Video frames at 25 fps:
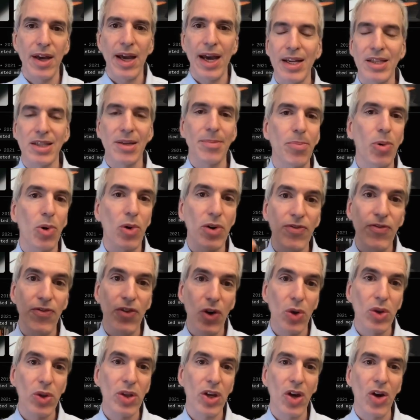as a
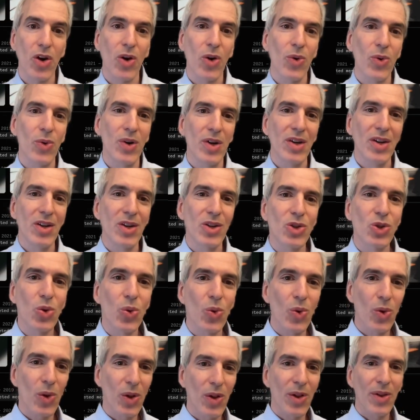portfolio
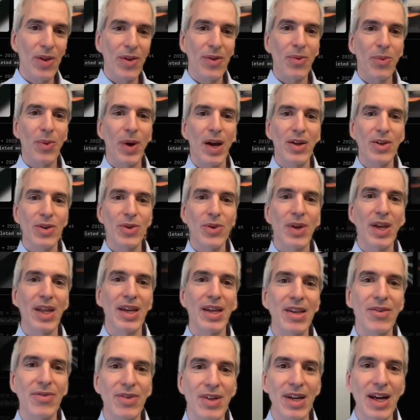tool where you can
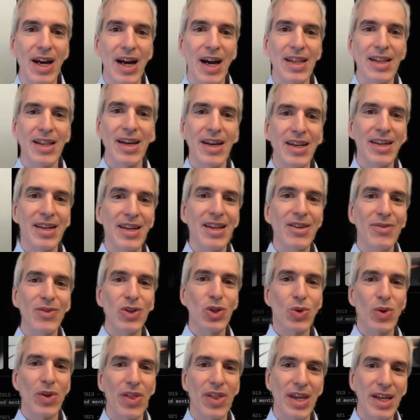even highlight
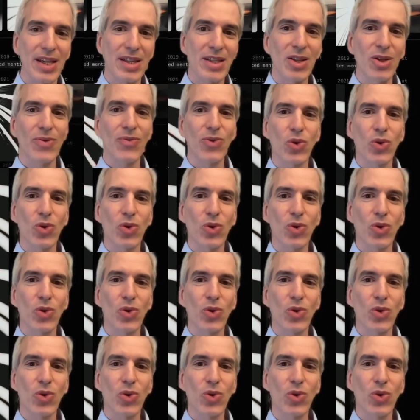individual things that you've